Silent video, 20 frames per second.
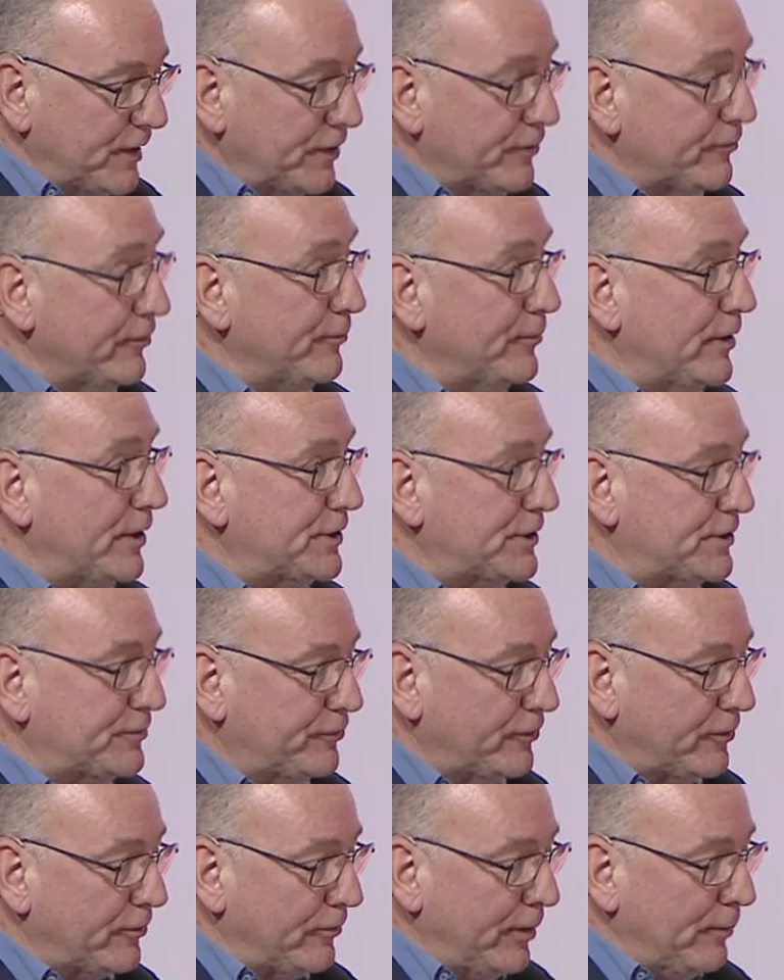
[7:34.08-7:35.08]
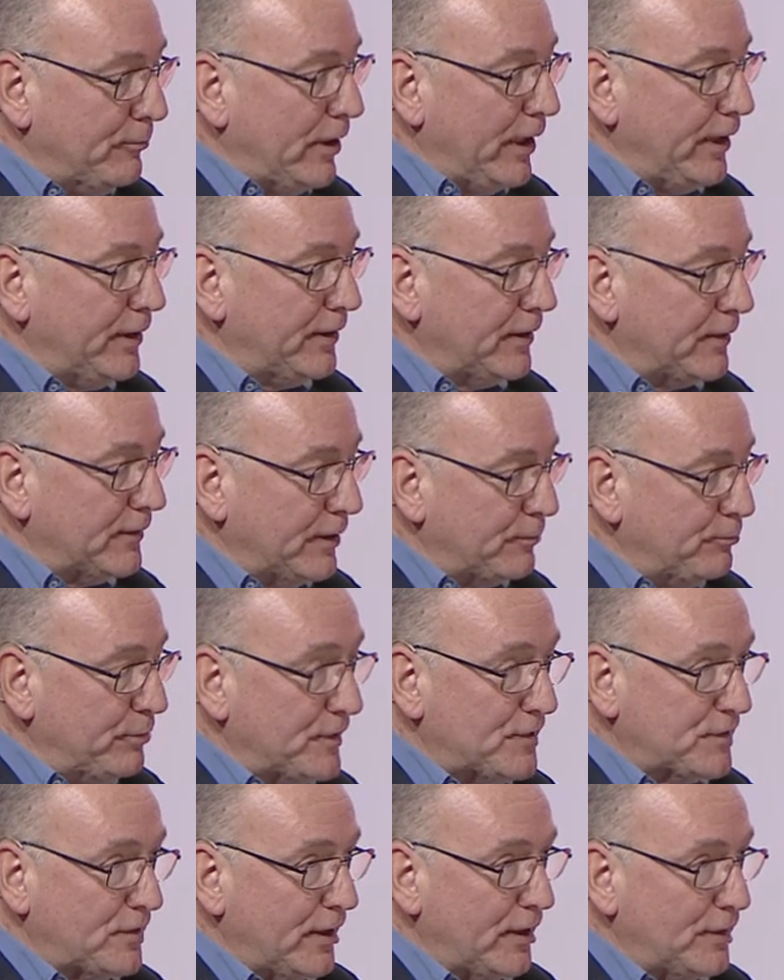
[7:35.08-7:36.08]
you very much for reminding that
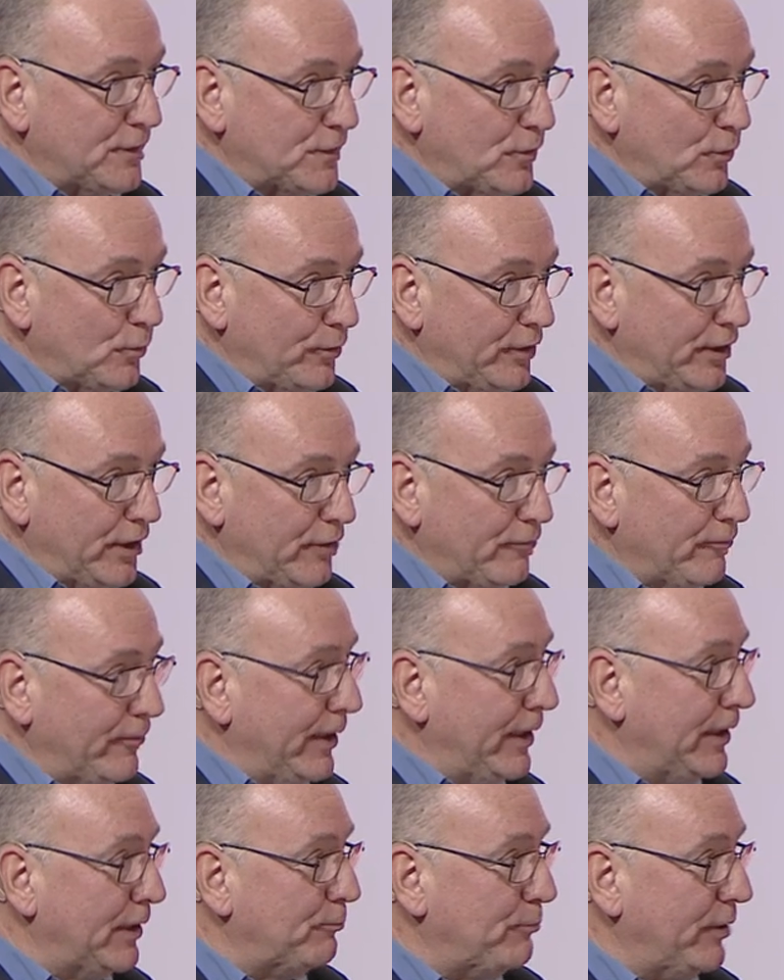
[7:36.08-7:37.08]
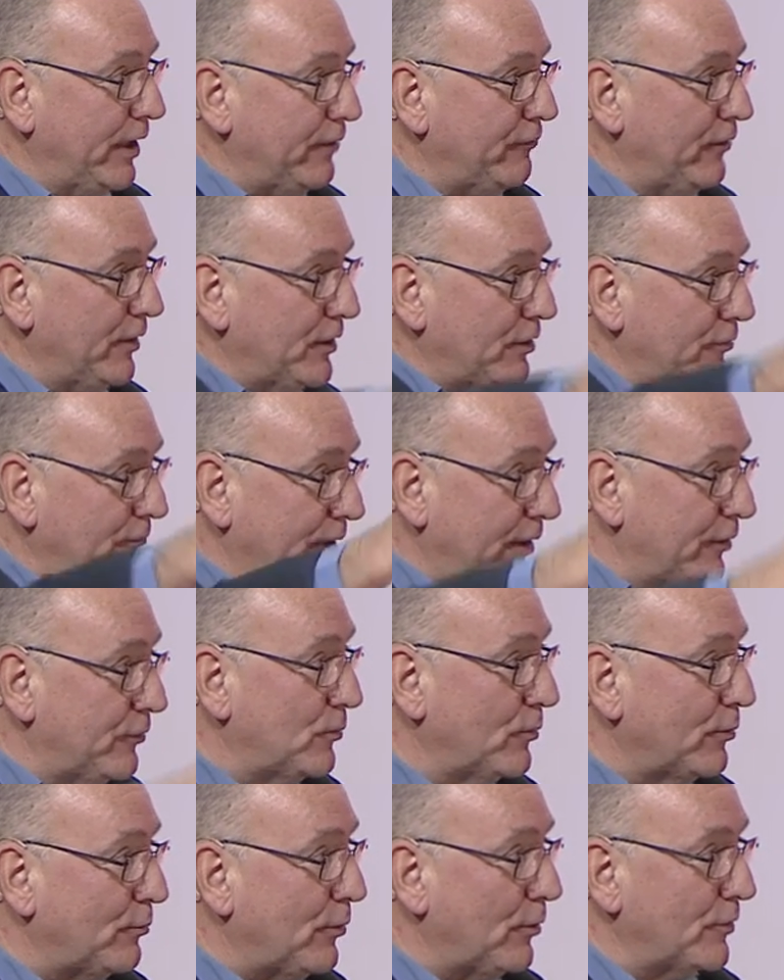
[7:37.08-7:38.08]
besides opening a way and paving the way
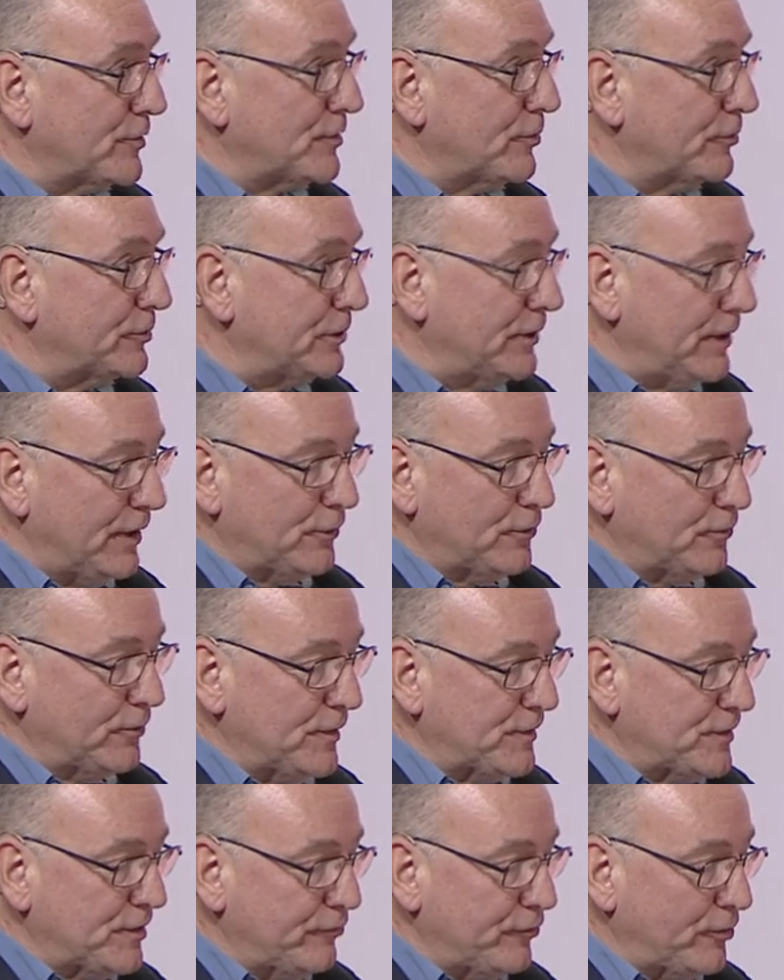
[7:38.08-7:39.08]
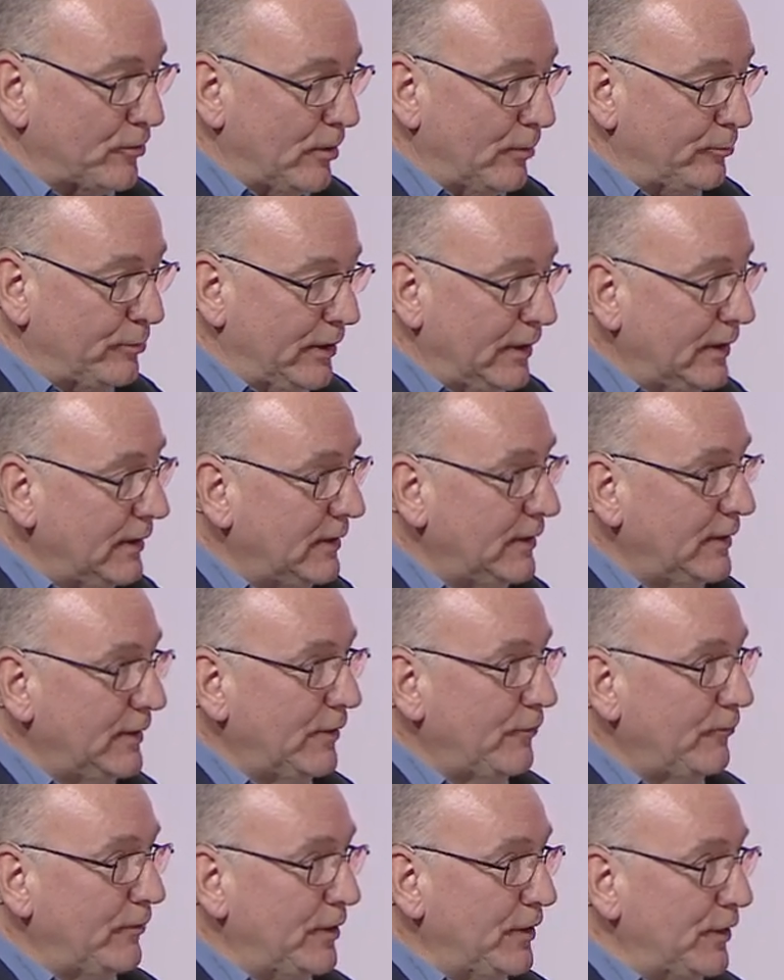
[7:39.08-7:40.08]
to a more social and cohesive Europe,
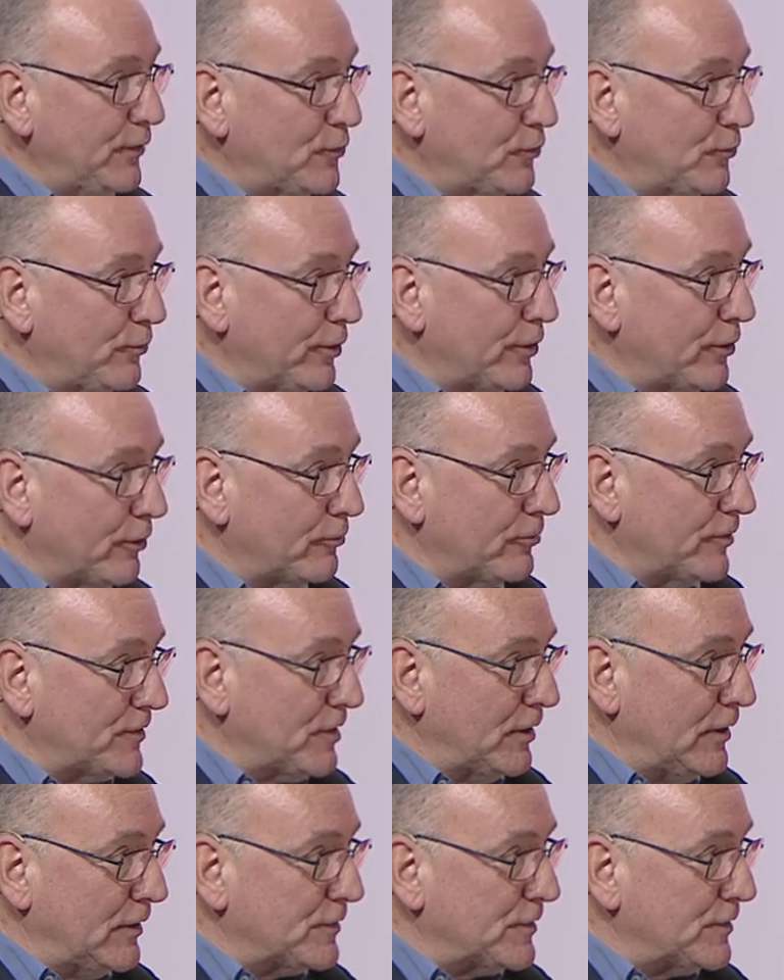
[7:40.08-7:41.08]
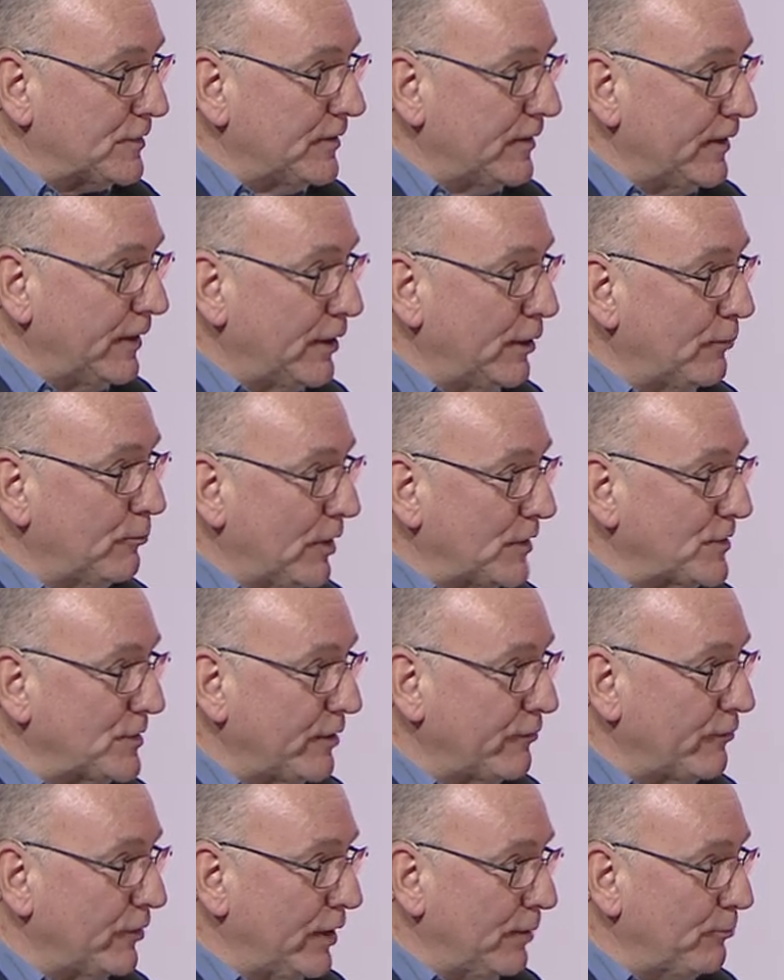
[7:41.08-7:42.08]
we need to work on results, and it must
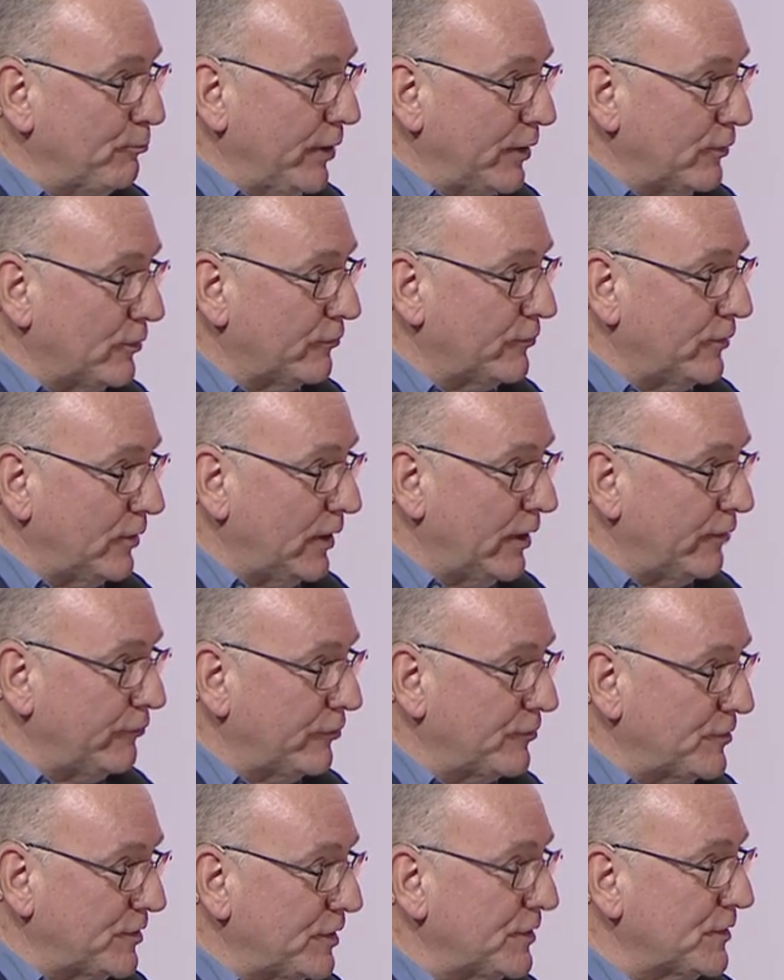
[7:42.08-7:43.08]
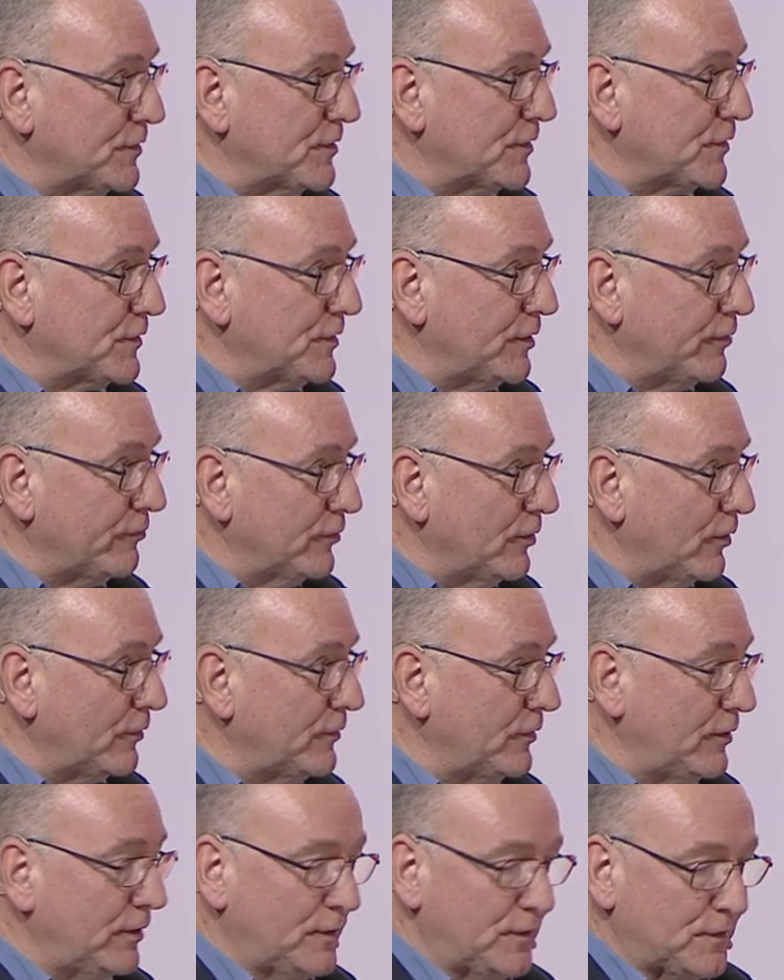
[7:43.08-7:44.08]
have an impact of the life of citizens. If not,
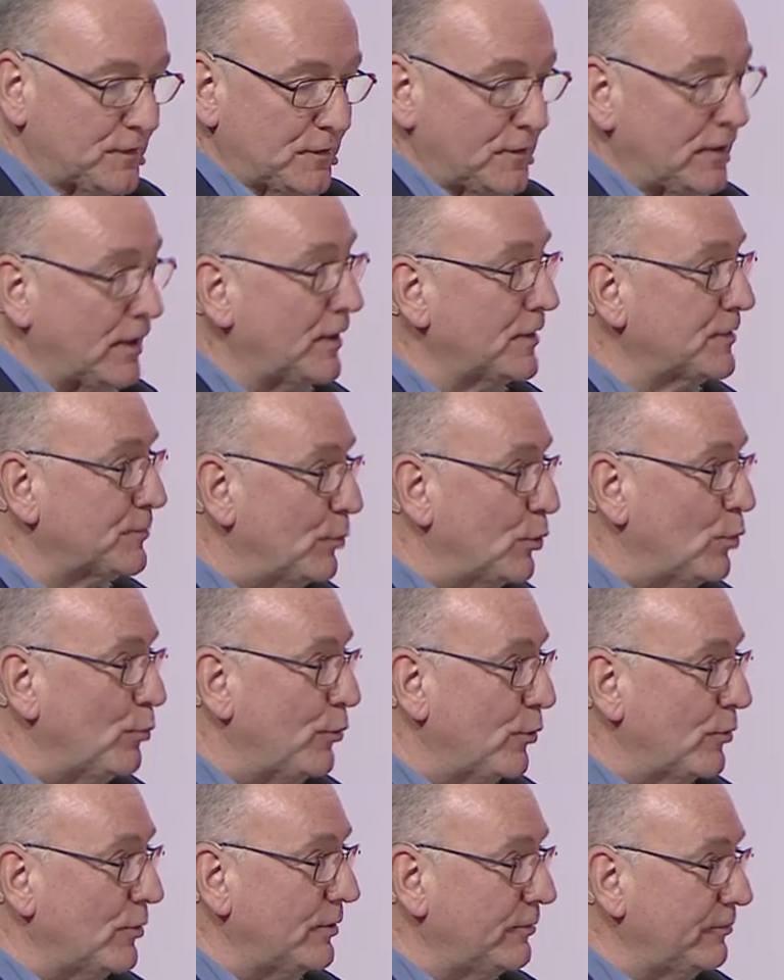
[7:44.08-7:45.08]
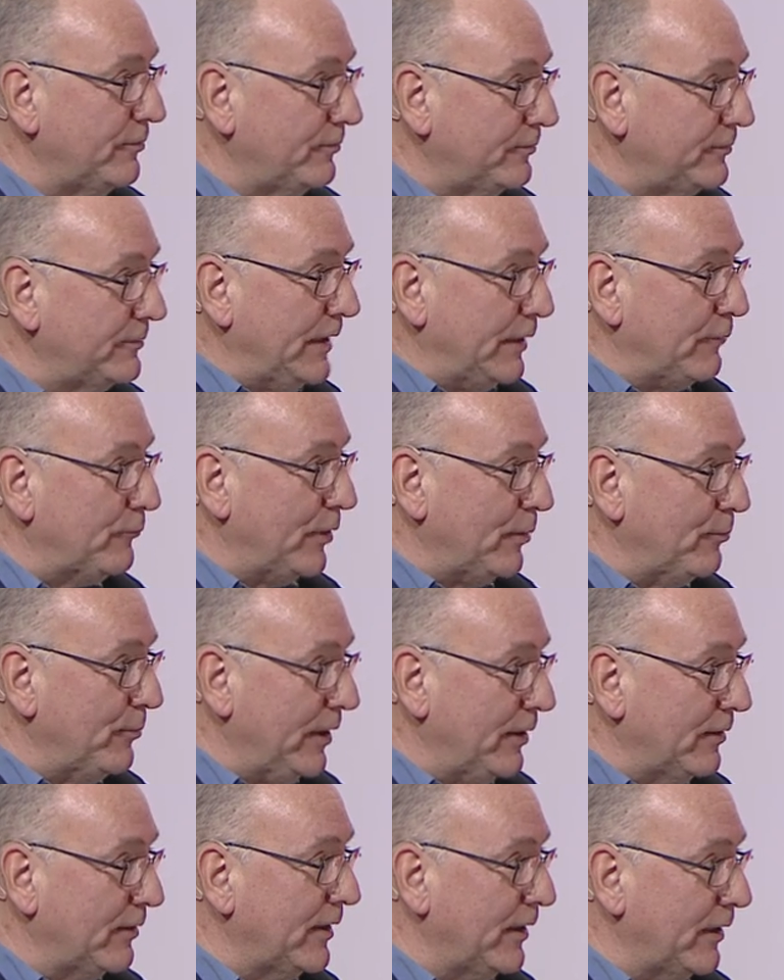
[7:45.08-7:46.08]
it is a nice blue book and will
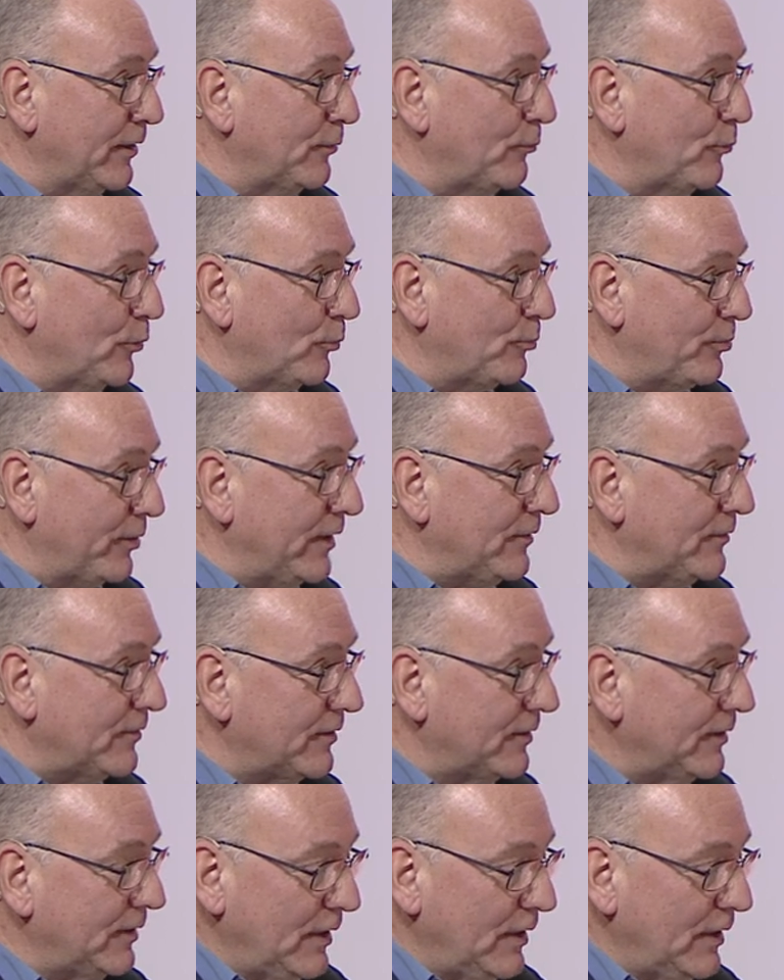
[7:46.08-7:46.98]
be again a blueprint.